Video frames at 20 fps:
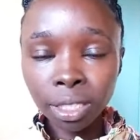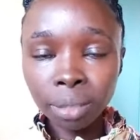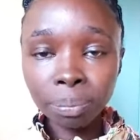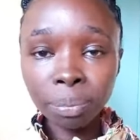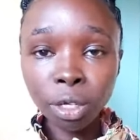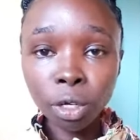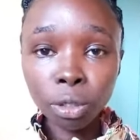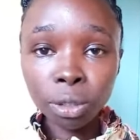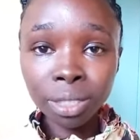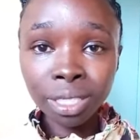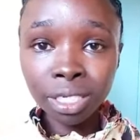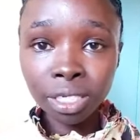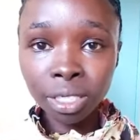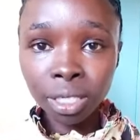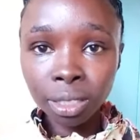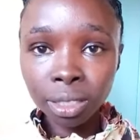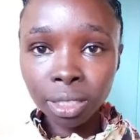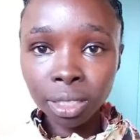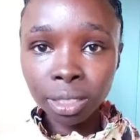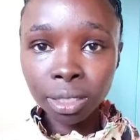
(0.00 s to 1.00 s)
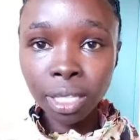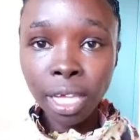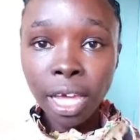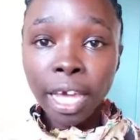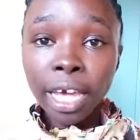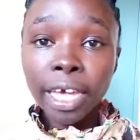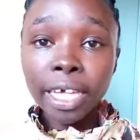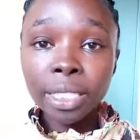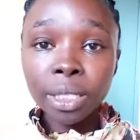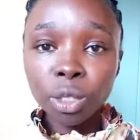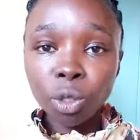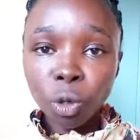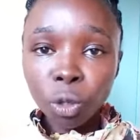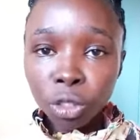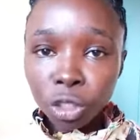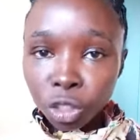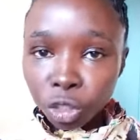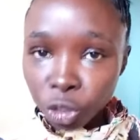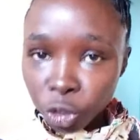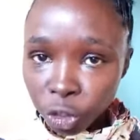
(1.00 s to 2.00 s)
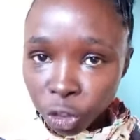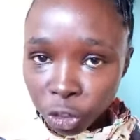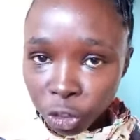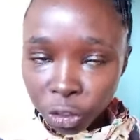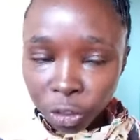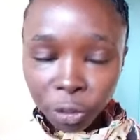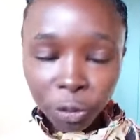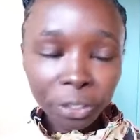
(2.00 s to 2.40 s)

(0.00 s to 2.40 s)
because the justice is continuing.